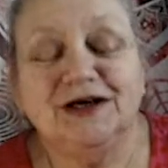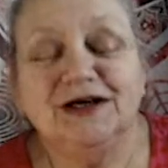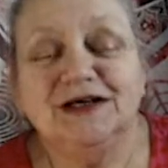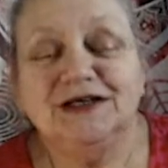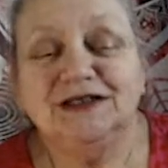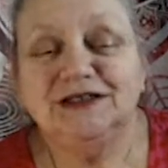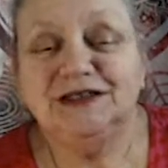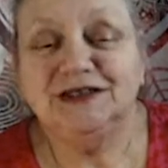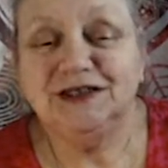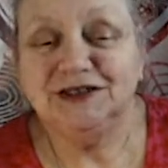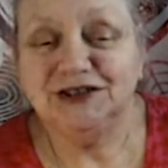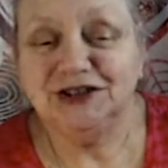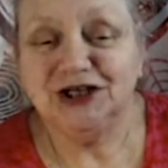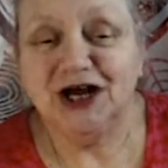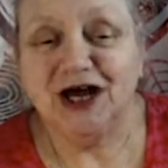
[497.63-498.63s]
such
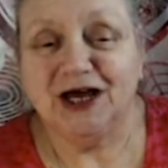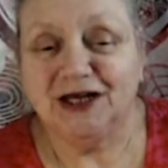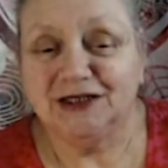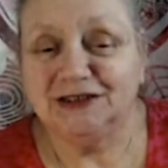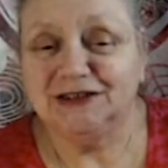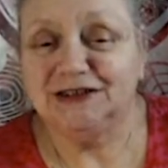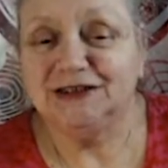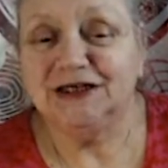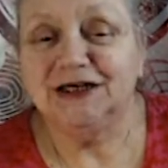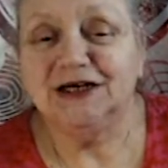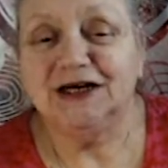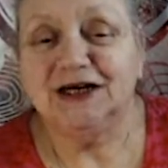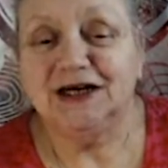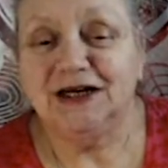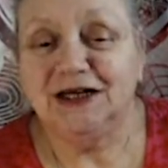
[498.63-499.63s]
as
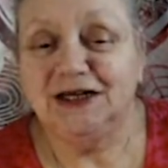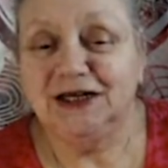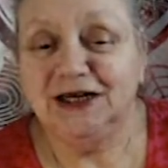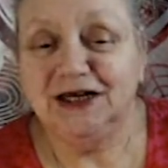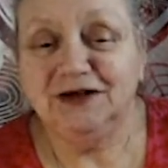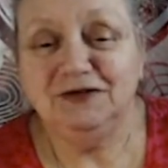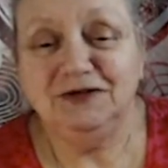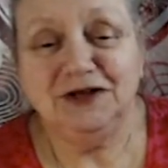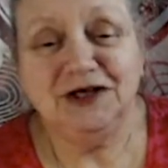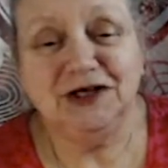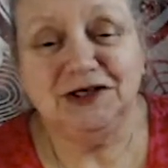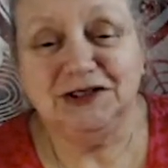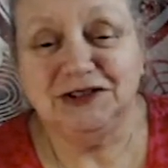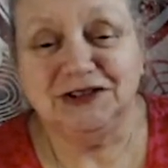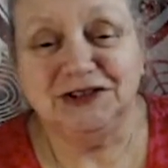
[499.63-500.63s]
cleaning out the
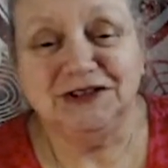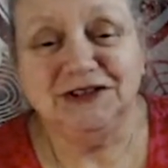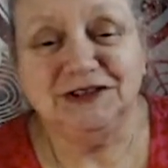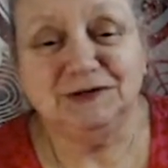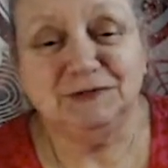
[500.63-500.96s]
gutters